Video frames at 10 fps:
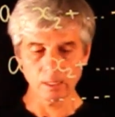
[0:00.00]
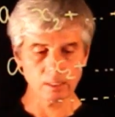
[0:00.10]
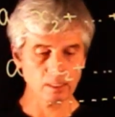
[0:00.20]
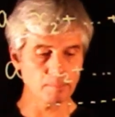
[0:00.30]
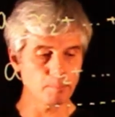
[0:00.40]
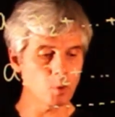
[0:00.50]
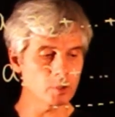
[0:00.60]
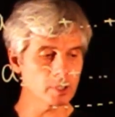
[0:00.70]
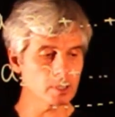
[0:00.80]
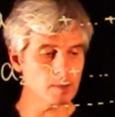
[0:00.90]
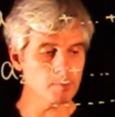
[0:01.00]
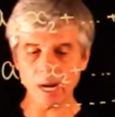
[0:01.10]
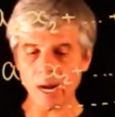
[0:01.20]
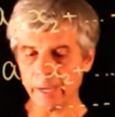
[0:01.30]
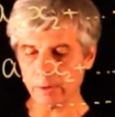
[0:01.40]
component number
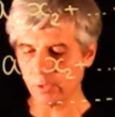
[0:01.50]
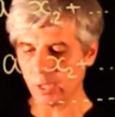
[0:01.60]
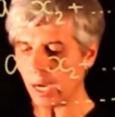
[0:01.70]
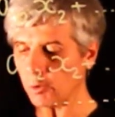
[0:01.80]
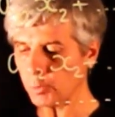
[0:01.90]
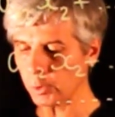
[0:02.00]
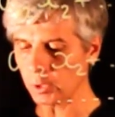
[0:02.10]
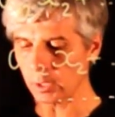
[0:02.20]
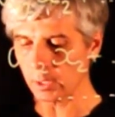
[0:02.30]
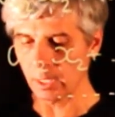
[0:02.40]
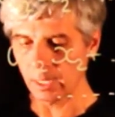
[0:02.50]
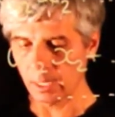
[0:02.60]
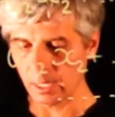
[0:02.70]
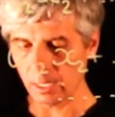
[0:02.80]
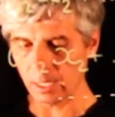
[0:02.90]
I of the output
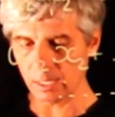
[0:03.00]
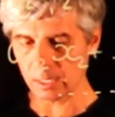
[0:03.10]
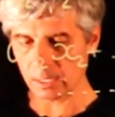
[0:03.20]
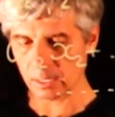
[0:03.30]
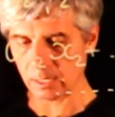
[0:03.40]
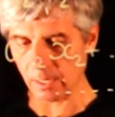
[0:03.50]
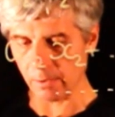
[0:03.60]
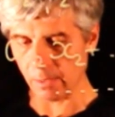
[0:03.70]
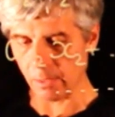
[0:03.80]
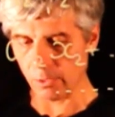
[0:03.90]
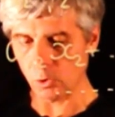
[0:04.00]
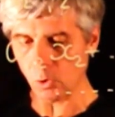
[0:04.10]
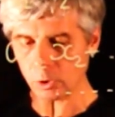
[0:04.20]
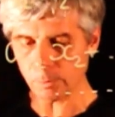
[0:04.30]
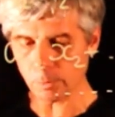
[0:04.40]
is the
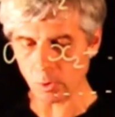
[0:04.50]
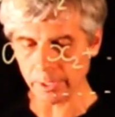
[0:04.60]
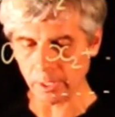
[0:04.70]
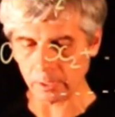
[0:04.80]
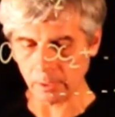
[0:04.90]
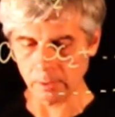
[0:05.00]
dot product